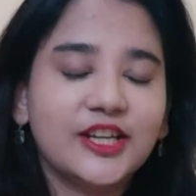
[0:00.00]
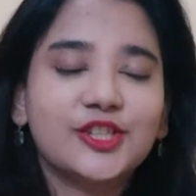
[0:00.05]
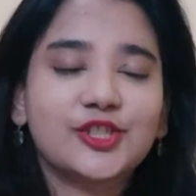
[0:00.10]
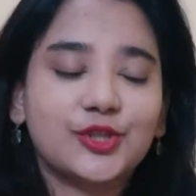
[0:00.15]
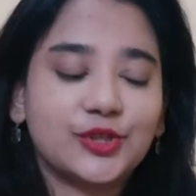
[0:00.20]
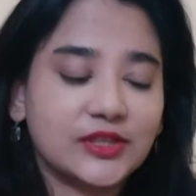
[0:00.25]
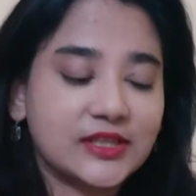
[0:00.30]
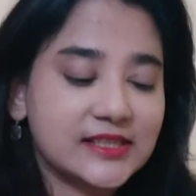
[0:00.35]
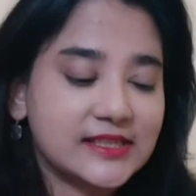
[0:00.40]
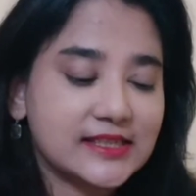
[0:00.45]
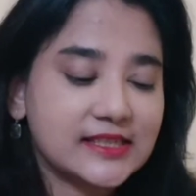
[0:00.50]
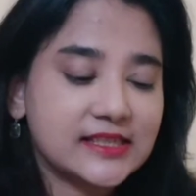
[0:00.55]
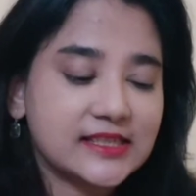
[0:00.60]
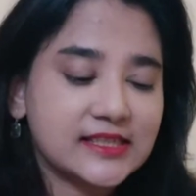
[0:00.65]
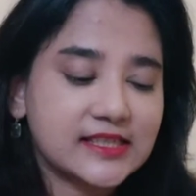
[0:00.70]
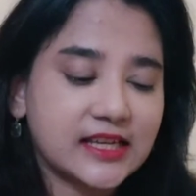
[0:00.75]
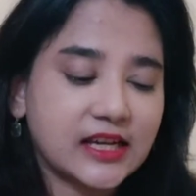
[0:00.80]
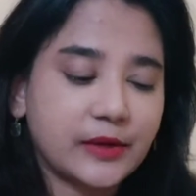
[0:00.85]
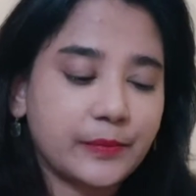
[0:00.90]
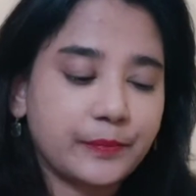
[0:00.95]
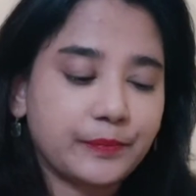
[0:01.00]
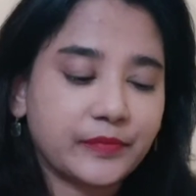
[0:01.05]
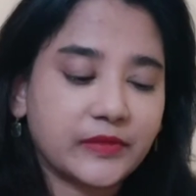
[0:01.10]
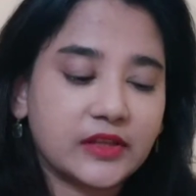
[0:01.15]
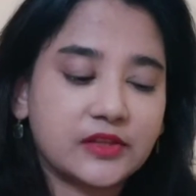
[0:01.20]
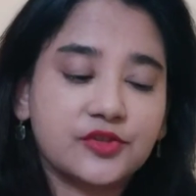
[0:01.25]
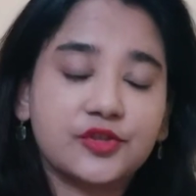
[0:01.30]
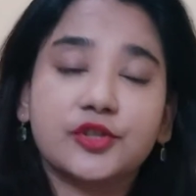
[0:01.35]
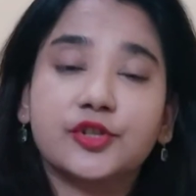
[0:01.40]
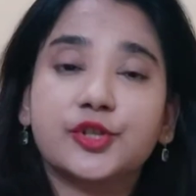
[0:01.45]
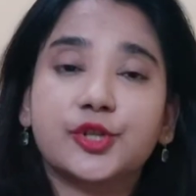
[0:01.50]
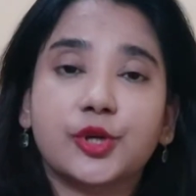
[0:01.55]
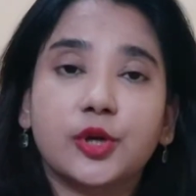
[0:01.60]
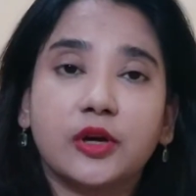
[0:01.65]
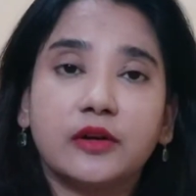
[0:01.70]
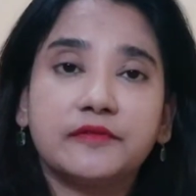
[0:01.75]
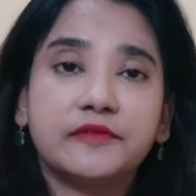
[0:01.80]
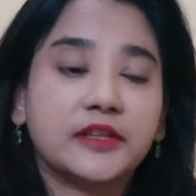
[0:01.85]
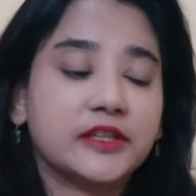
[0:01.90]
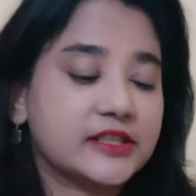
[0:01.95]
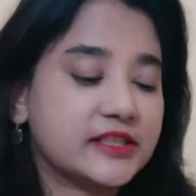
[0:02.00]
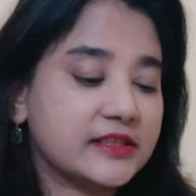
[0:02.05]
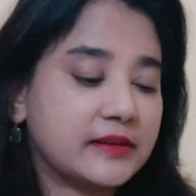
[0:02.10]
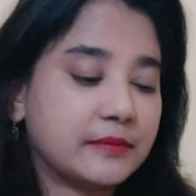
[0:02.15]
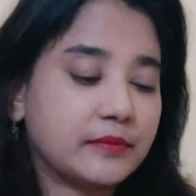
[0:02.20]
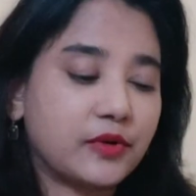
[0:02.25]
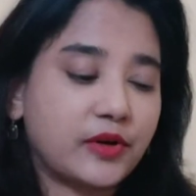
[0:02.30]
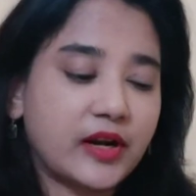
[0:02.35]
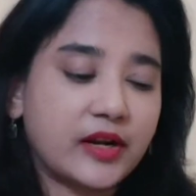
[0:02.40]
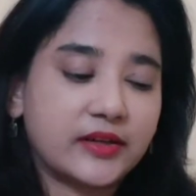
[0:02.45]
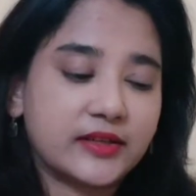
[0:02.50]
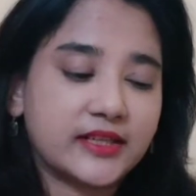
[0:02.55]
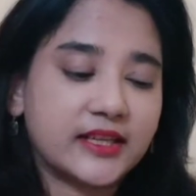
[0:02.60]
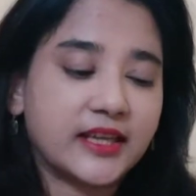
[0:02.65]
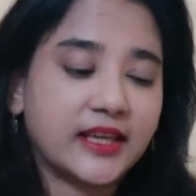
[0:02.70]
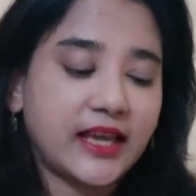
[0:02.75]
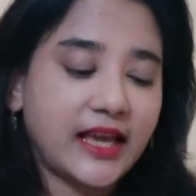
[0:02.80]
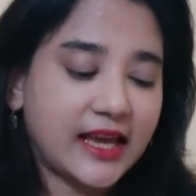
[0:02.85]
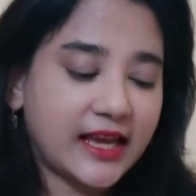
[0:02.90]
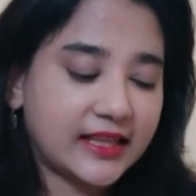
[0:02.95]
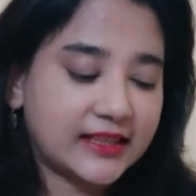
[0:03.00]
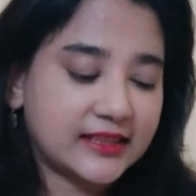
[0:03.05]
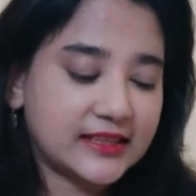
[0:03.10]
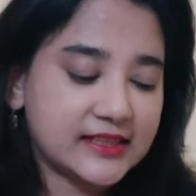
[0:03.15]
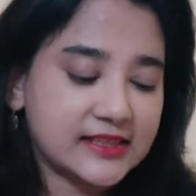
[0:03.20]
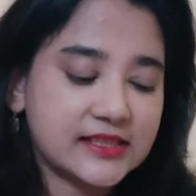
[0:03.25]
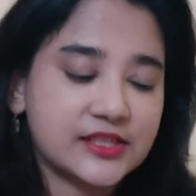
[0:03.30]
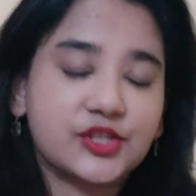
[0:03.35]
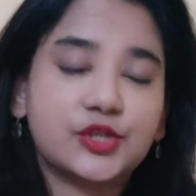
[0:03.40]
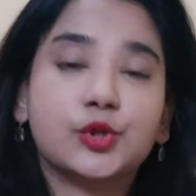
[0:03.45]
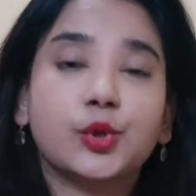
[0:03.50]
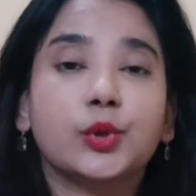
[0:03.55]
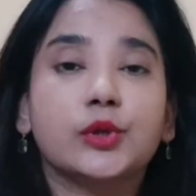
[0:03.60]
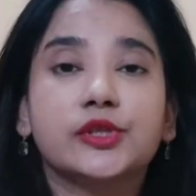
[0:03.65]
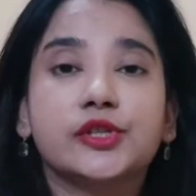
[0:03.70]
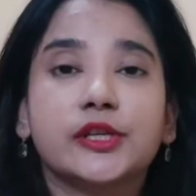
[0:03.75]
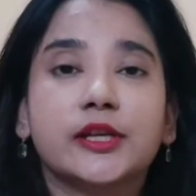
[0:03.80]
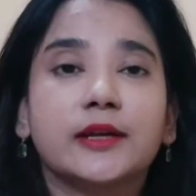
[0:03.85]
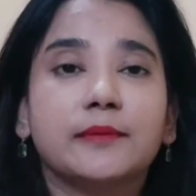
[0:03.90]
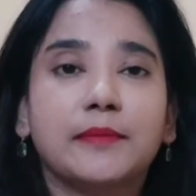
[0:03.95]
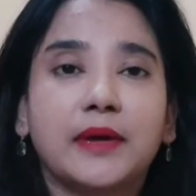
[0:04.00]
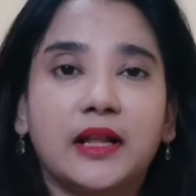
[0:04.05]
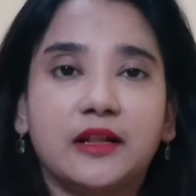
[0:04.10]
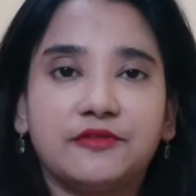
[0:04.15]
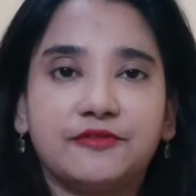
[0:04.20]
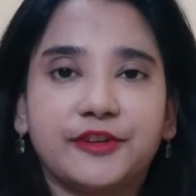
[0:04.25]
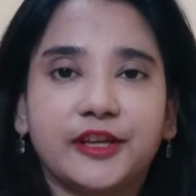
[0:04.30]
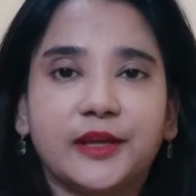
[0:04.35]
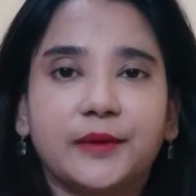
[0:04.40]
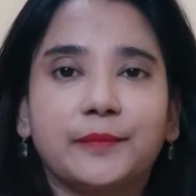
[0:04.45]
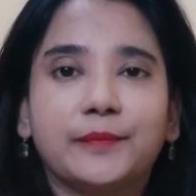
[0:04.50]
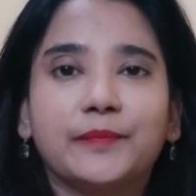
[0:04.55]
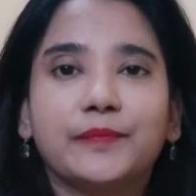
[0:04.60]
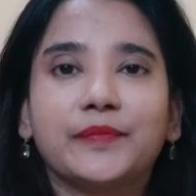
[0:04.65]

So this is Xerjoff, and this is Dolce Amalfi.